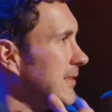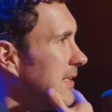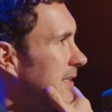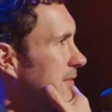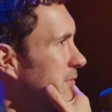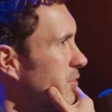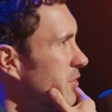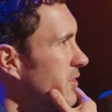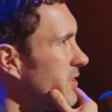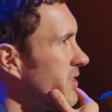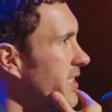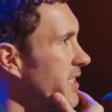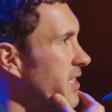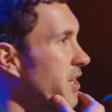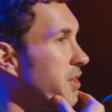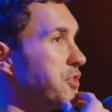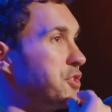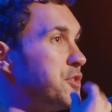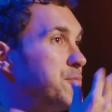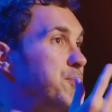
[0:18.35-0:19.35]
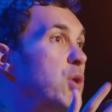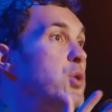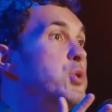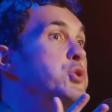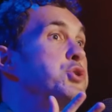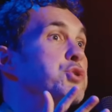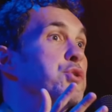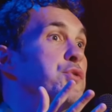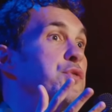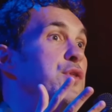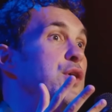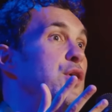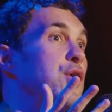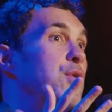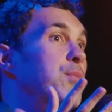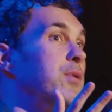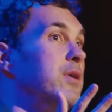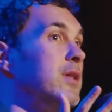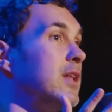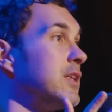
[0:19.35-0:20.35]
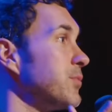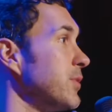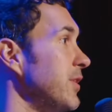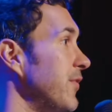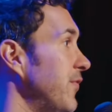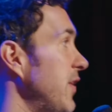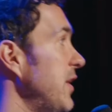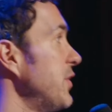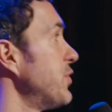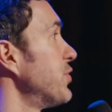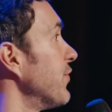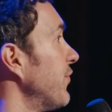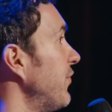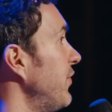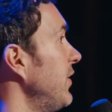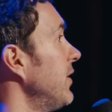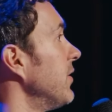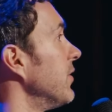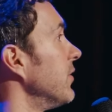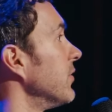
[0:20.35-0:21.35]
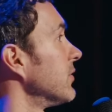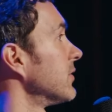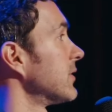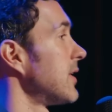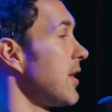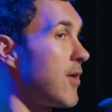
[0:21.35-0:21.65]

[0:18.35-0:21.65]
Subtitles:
I'm doing this thing called exposure therapy. That's where you face your fears.